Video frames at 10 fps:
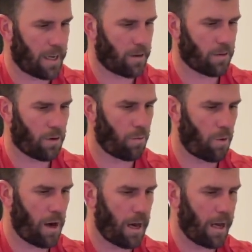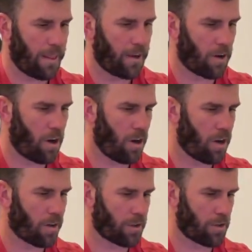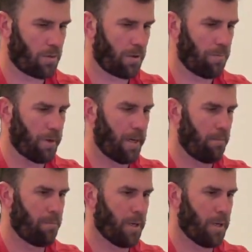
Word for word: I don't know why they're all extremely bent.